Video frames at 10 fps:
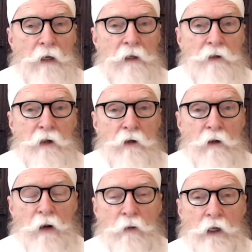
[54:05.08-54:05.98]
So you
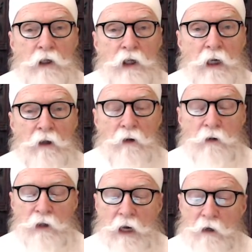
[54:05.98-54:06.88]
may want to check
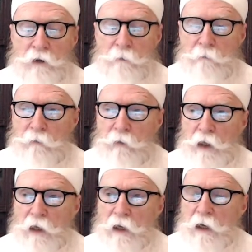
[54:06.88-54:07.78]
those out.
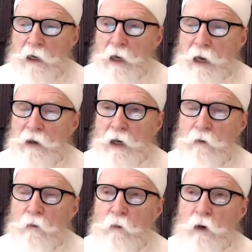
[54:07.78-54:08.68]
And
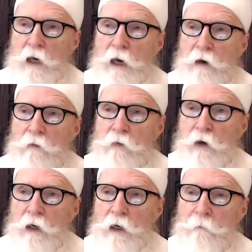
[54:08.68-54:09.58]
then we have
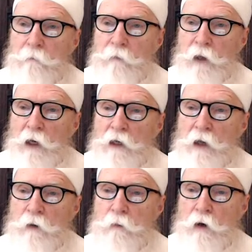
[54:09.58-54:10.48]

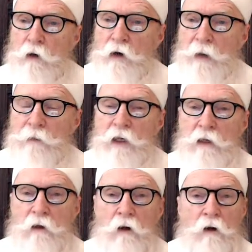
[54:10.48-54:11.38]
another program
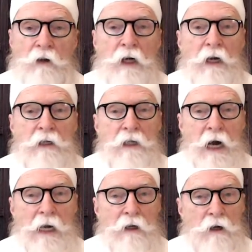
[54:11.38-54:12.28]
called
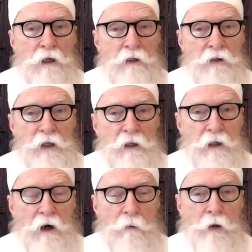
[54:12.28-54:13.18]
Dialogues in
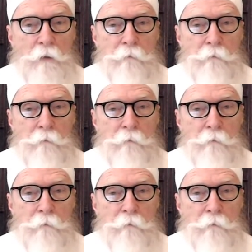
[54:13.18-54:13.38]
Dharma.